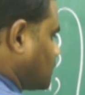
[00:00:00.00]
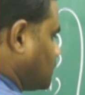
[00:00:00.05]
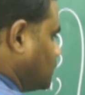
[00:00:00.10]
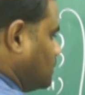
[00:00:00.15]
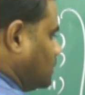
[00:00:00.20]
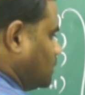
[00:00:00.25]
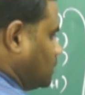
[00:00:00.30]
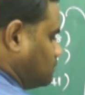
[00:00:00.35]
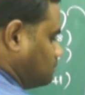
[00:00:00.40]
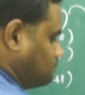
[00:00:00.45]

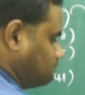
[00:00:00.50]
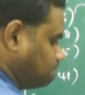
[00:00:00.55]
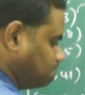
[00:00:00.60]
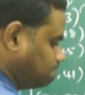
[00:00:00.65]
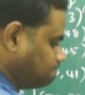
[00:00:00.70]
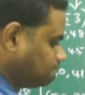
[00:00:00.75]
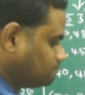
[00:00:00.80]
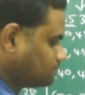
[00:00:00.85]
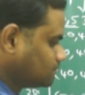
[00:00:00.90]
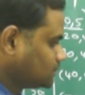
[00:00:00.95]
here.
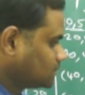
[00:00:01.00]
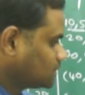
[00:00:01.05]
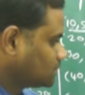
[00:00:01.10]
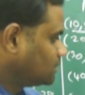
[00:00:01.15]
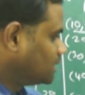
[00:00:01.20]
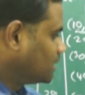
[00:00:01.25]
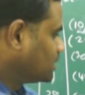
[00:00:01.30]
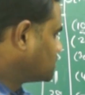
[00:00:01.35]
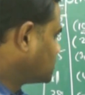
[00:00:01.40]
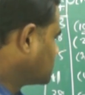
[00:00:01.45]

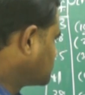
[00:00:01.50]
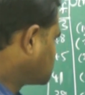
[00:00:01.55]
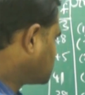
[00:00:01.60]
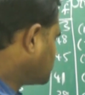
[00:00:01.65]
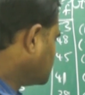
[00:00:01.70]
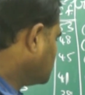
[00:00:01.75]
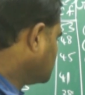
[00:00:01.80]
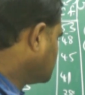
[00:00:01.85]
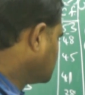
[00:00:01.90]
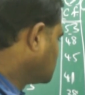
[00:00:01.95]
Then
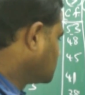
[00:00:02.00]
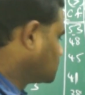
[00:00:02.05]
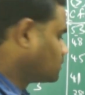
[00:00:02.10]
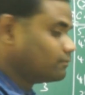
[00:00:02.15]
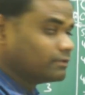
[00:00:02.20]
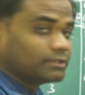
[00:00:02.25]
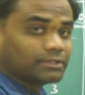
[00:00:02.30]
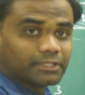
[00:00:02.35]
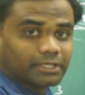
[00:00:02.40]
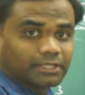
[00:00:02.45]
60
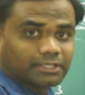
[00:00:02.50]
with